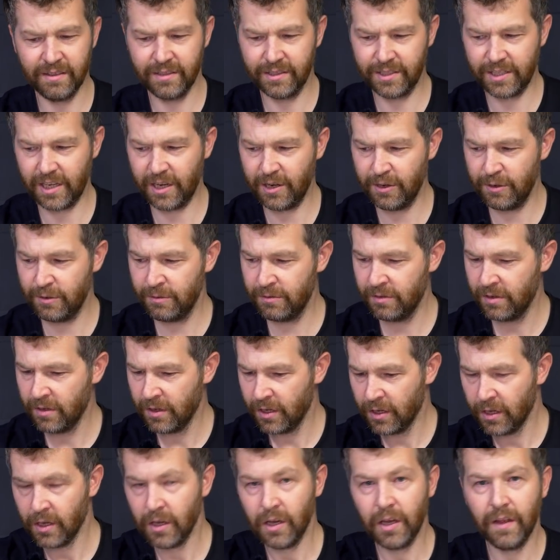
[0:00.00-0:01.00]
So
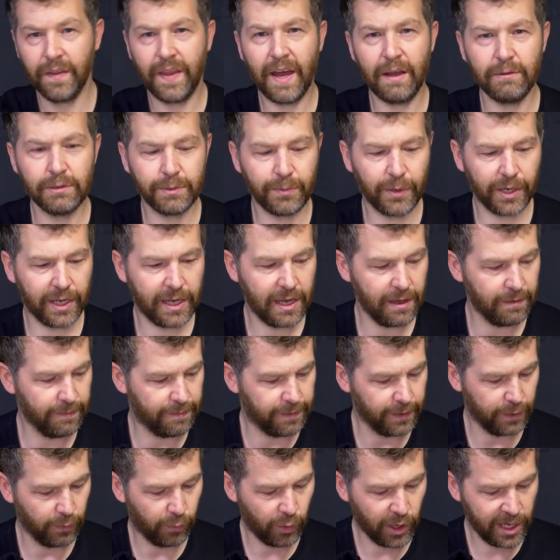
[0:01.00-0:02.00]
that was my kit
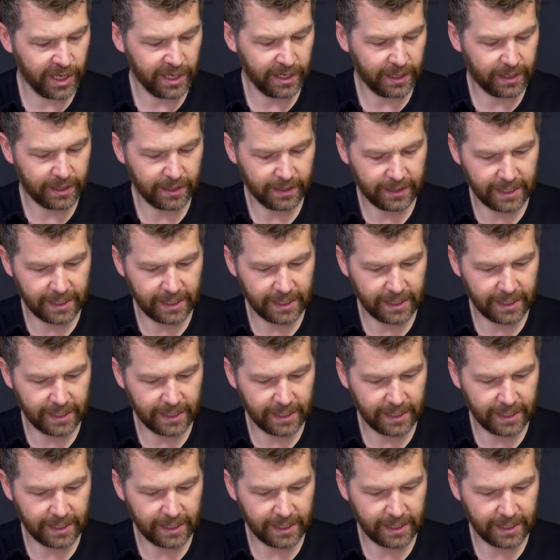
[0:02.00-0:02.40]
for the week.